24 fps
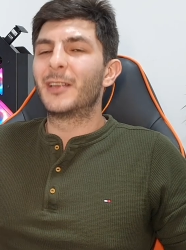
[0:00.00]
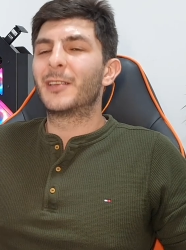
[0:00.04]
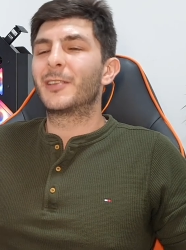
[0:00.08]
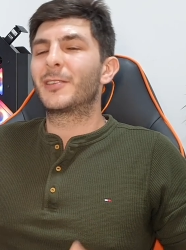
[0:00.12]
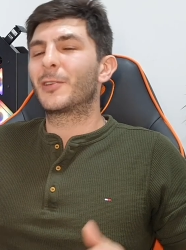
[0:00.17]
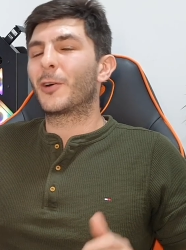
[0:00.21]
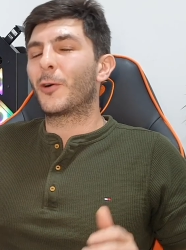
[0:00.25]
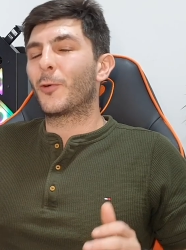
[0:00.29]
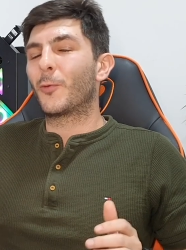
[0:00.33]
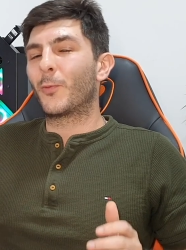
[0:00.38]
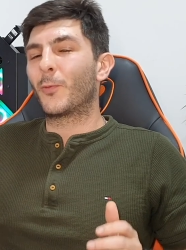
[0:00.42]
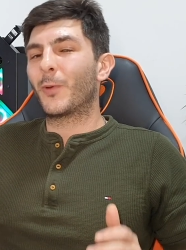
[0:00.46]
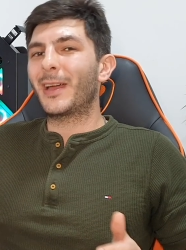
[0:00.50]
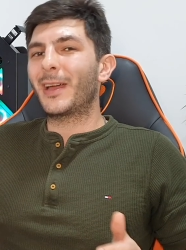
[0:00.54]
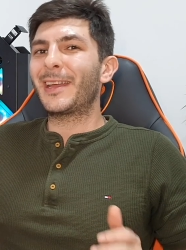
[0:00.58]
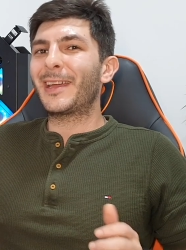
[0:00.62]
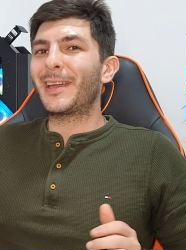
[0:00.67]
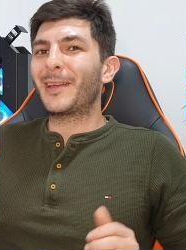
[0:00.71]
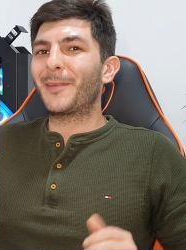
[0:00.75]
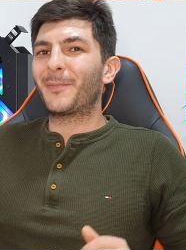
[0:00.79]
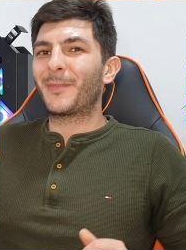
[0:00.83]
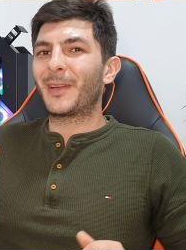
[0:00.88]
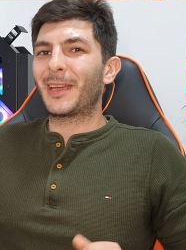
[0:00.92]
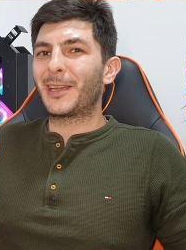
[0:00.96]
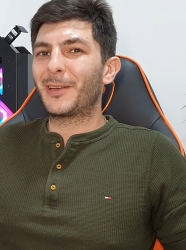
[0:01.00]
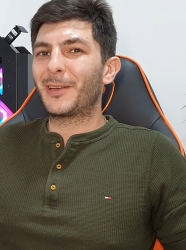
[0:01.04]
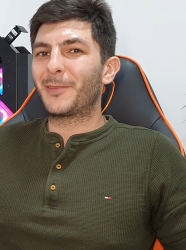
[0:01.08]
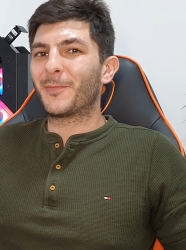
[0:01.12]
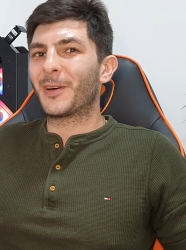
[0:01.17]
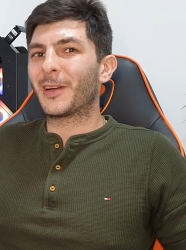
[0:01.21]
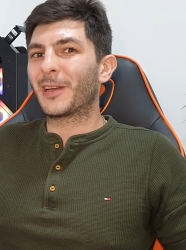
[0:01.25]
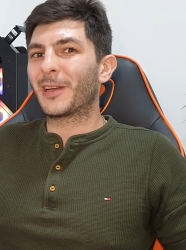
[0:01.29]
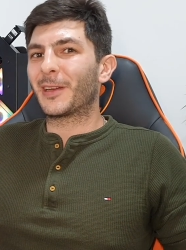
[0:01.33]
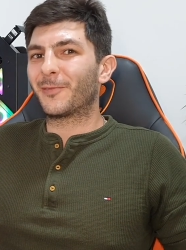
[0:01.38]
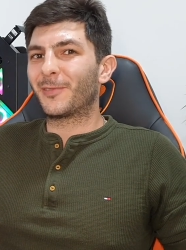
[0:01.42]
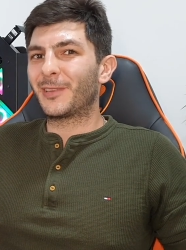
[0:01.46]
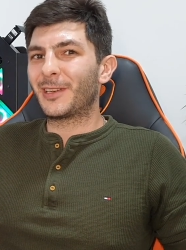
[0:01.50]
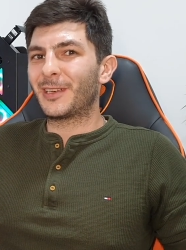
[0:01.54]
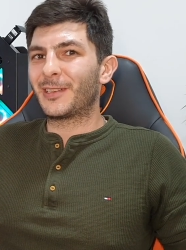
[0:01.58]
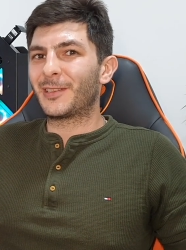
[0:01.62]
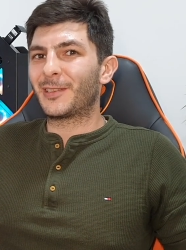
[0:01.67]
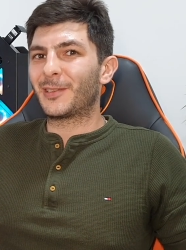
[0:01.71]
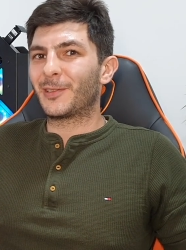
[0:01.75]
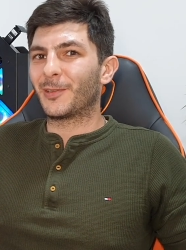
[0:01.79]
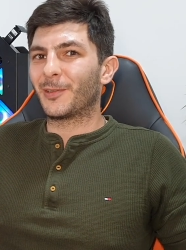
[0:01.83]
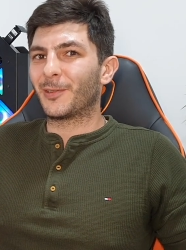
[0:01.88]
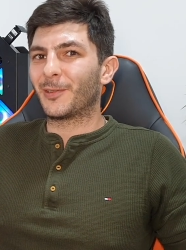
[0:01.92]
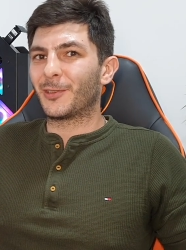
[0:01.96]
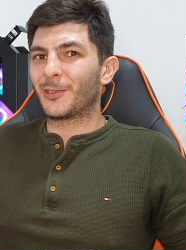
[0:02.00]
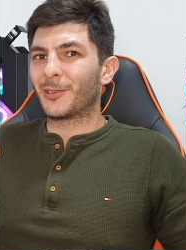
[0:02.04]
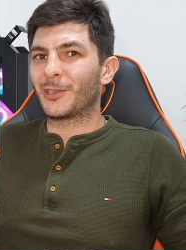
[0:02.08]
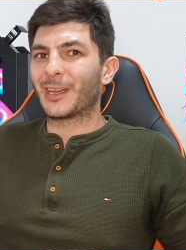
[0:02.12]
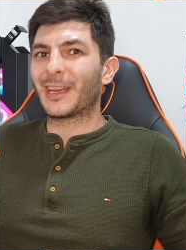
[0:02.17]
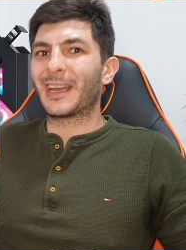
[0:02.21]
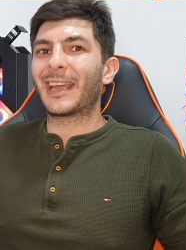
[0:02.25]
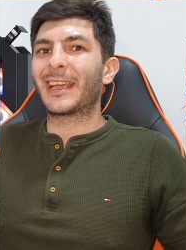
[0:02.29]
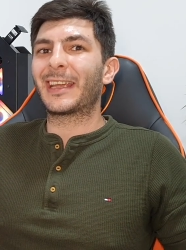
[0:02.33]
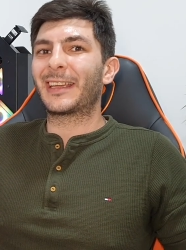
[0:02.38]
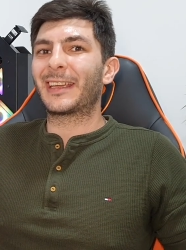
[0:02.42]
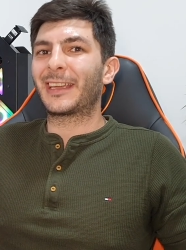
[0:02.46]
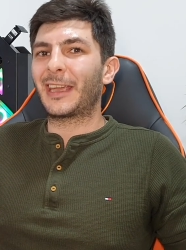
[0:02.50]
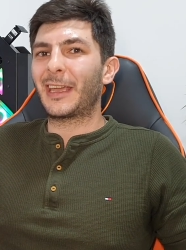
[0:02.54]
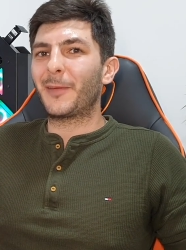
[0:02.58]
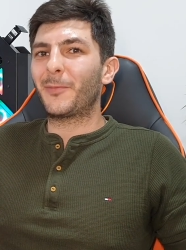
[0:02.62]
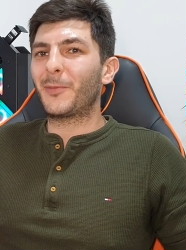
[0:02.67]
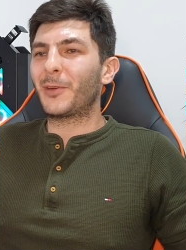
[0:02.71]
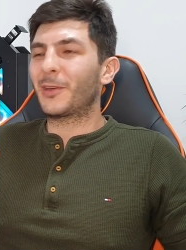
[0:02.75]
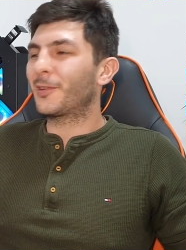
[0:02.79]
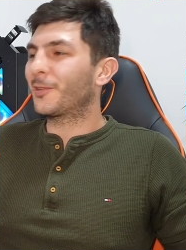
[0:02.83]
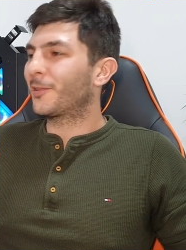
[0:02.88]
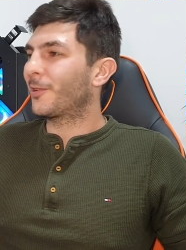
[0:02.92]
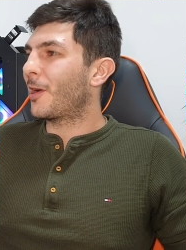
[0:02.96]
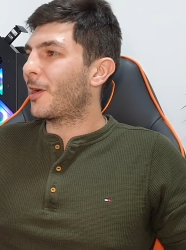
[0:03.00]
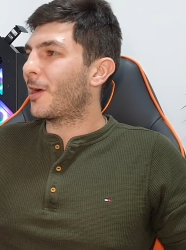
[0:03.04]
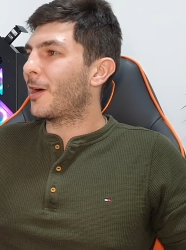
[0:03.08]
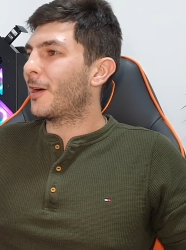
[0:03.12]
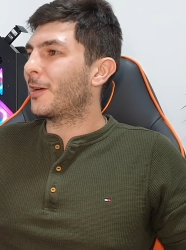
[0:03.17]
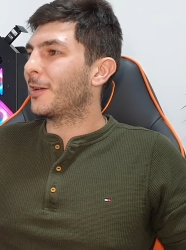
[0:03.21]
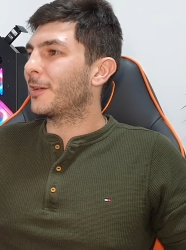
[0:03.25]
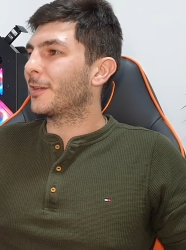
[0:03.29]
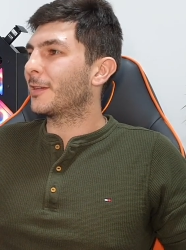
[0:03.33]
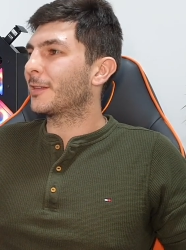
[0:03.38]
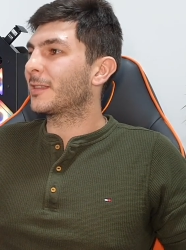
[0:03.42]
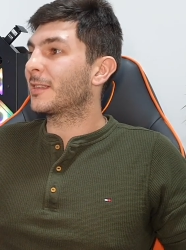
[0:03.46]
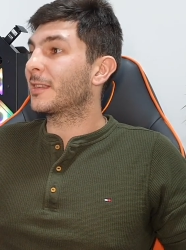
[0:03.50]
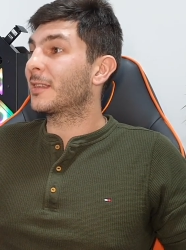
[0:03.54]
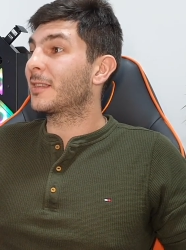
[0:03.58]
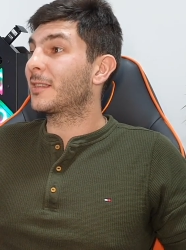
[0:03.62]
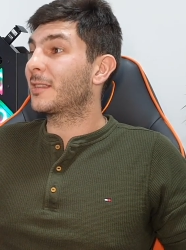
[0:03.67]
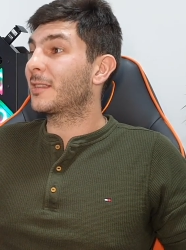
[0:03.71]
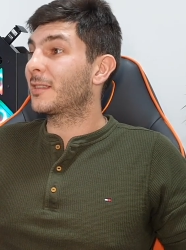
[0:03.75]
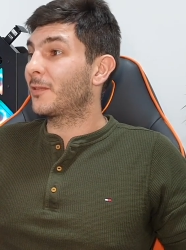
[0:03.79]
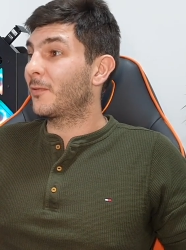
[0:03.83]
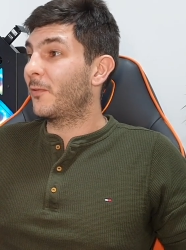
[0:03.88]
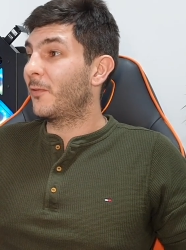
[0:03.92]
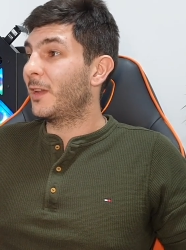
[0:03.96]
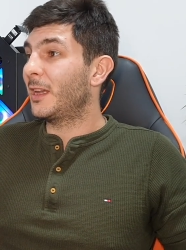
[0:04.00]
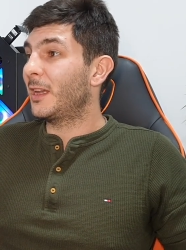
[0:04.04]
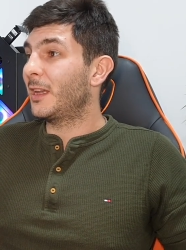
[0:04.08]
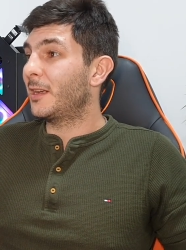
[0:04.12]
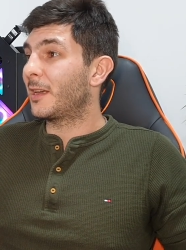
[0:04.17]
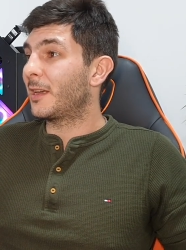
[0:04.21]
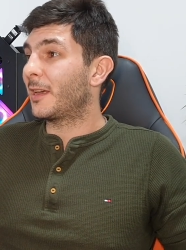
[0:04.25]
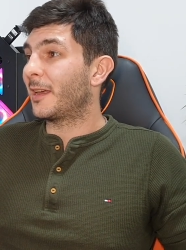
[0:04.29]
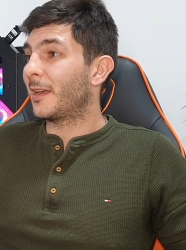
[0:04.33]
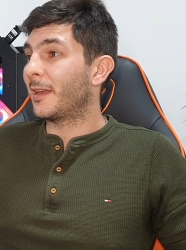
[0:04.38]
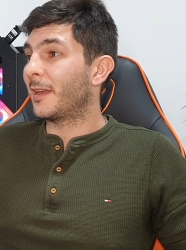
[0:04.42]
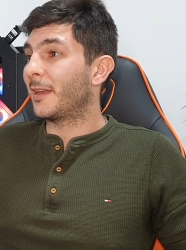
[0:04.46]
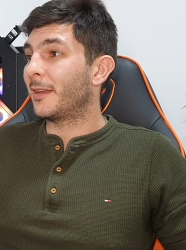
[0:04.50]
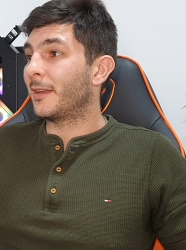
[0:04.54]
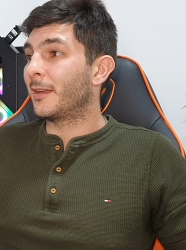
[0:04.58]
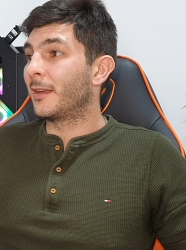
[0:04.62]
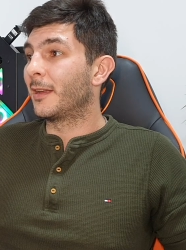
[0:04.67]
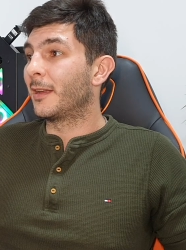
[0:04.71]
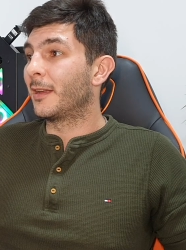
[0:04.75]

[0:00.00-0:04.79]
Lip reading: So when I made my research and I came across Sweden,